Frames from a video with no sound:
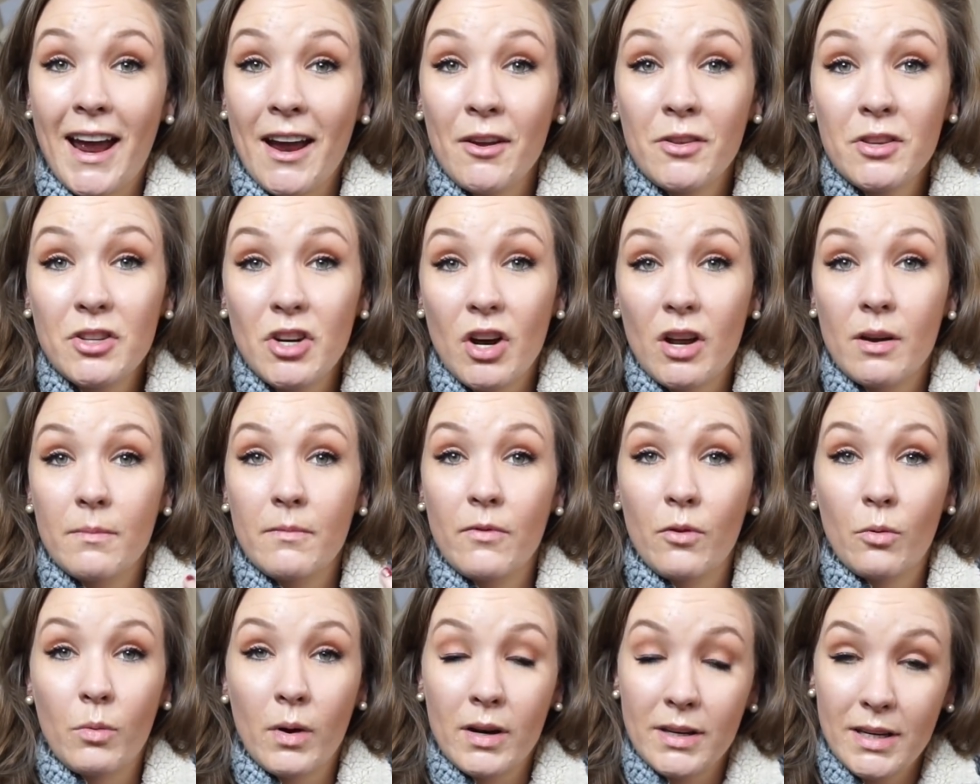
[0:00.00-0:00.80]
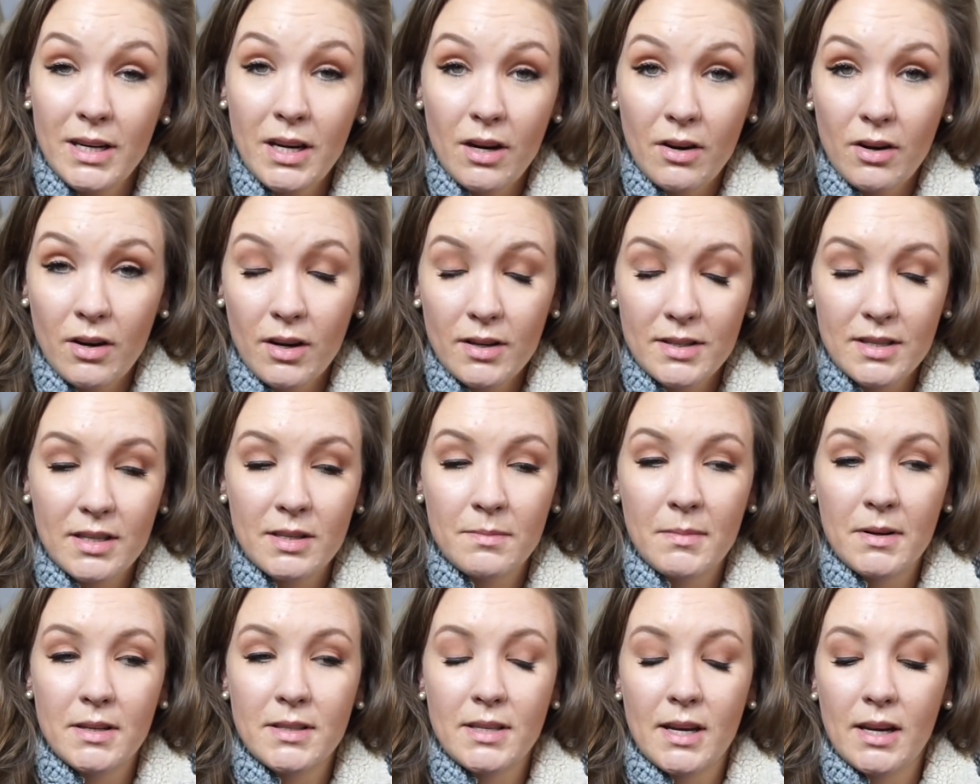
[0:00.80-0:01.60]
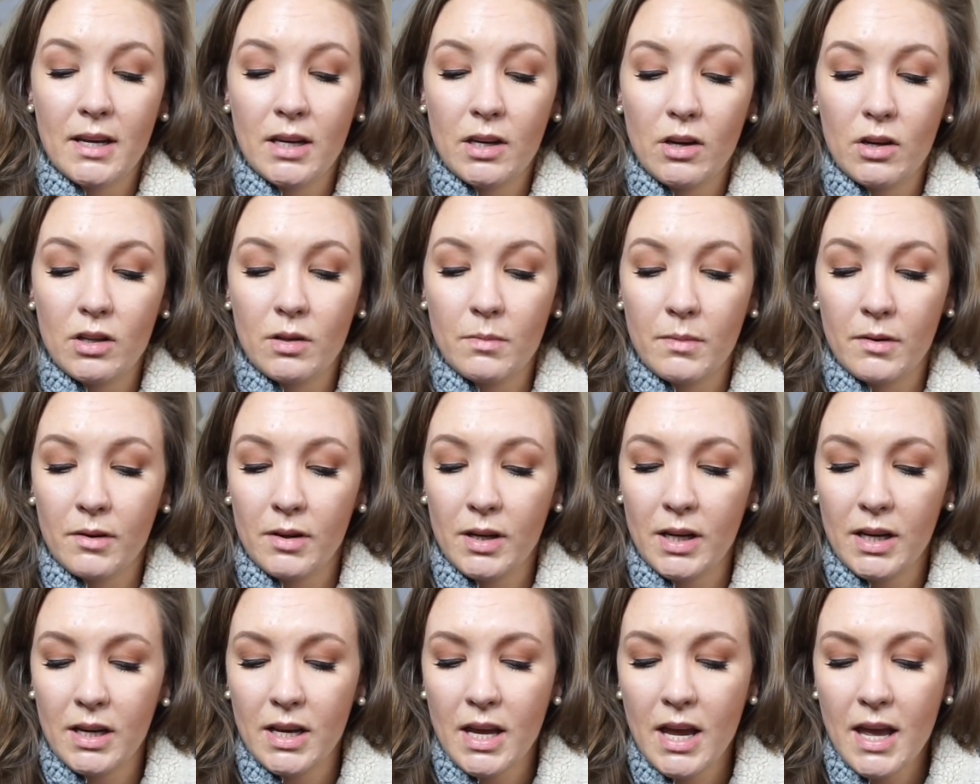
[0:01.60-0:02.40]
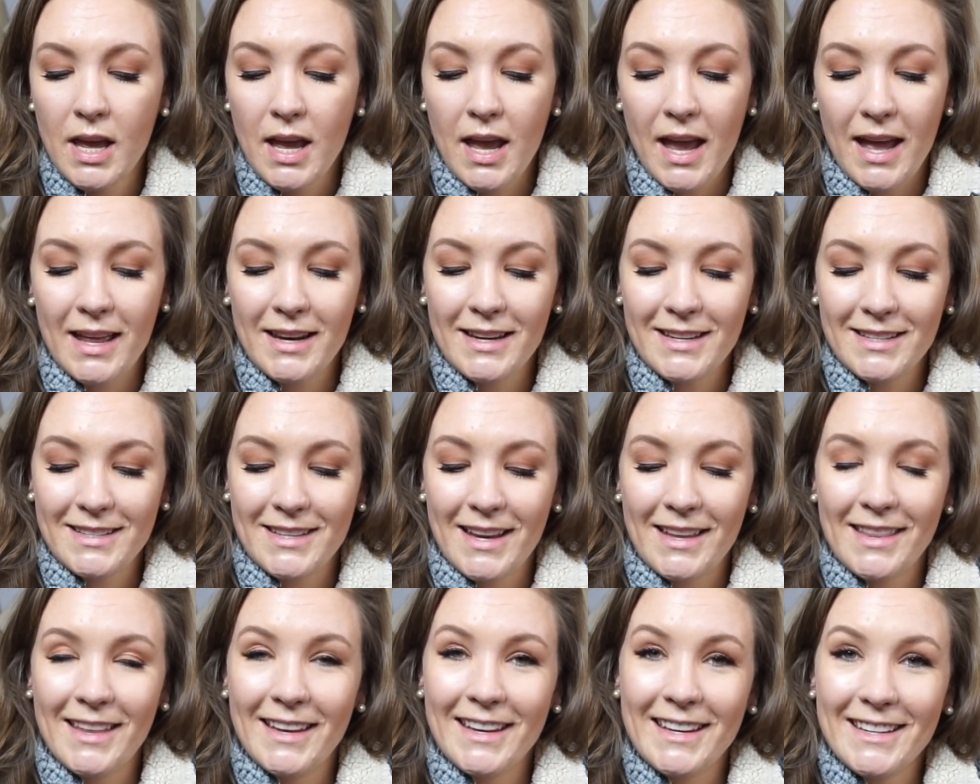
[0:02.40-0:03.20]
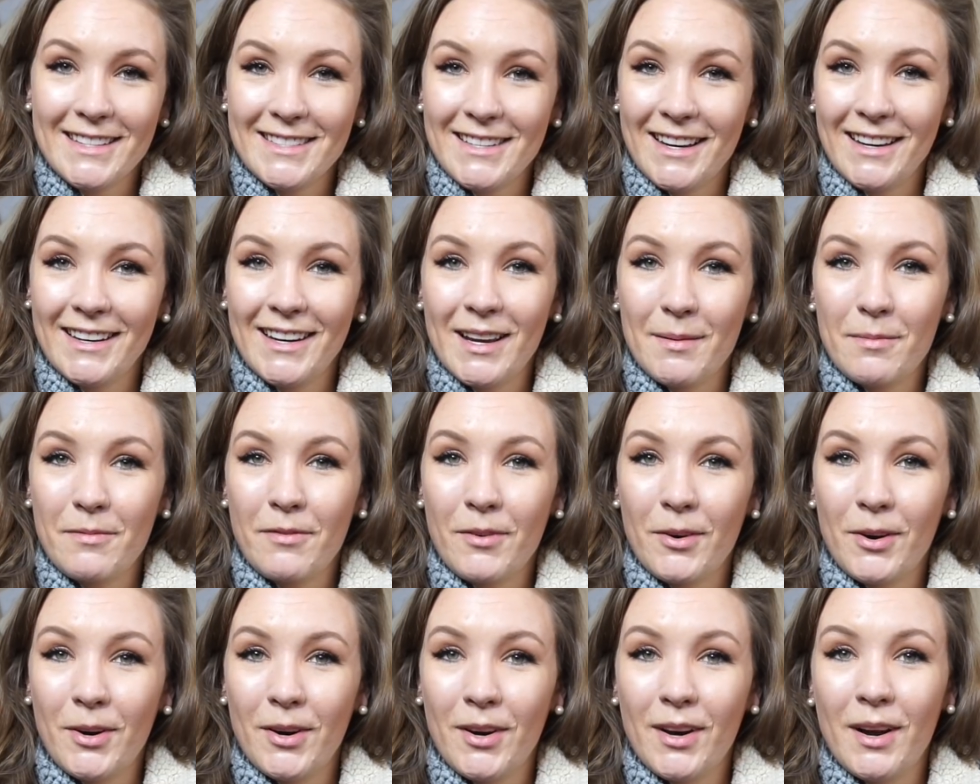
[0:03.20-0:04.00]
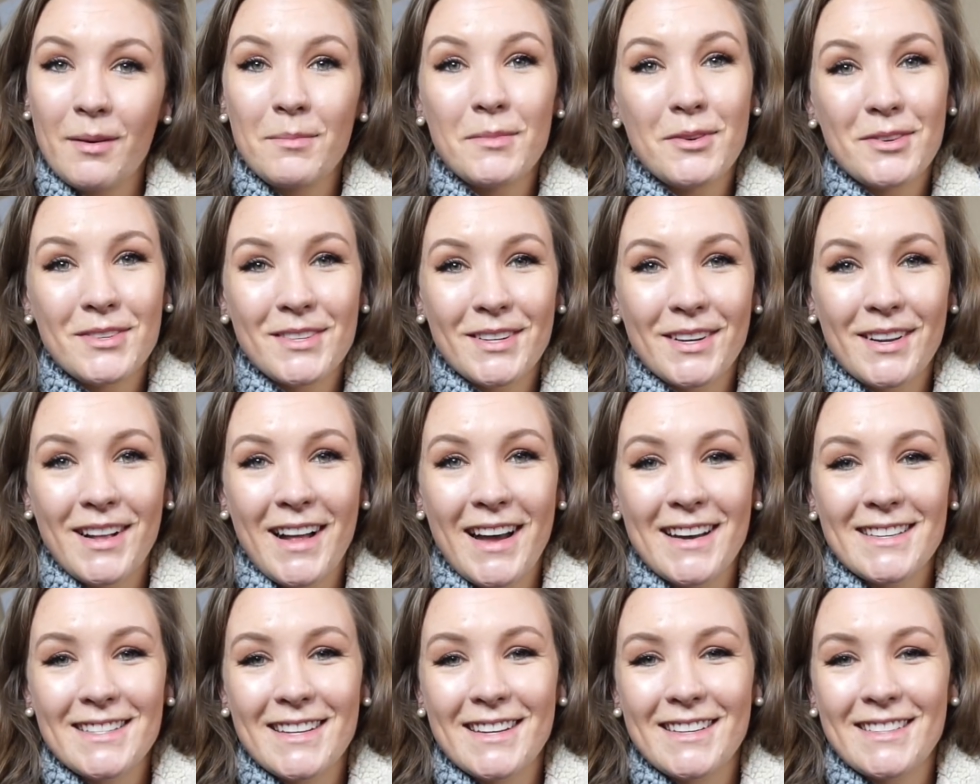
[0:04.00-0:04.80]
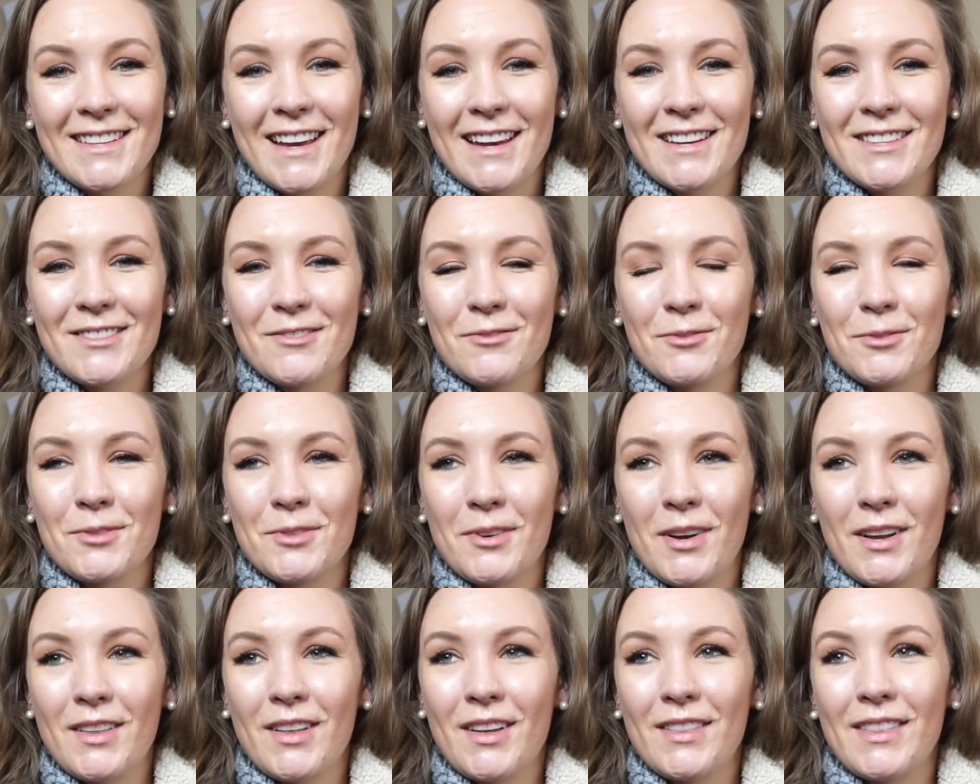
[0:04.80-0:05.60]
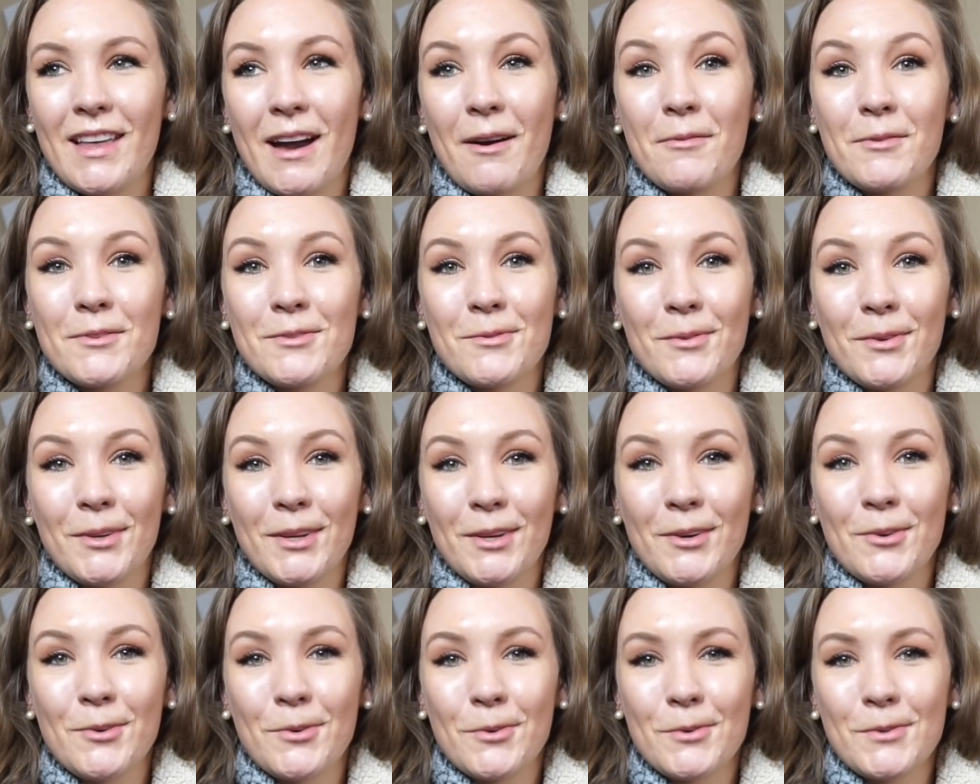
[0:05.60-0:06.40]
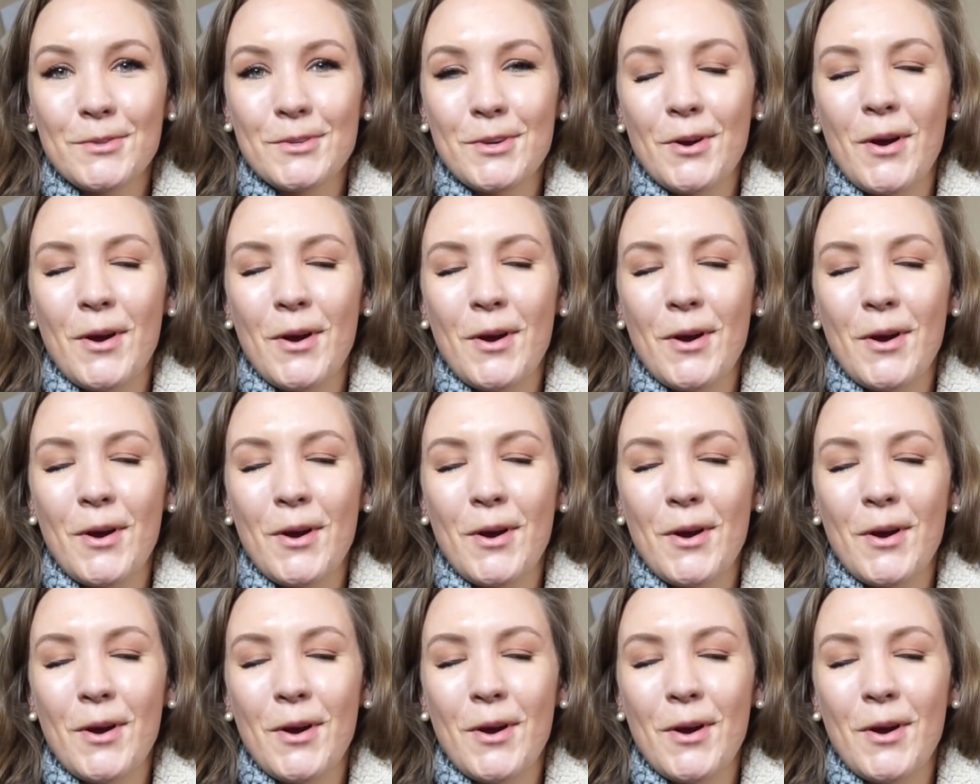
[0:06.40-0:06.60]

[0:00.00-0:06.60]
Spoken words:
I only taught him for 1 year because it's my second year at the building, and he said that he signed up for a music class at his high school, so I thought that was really cool.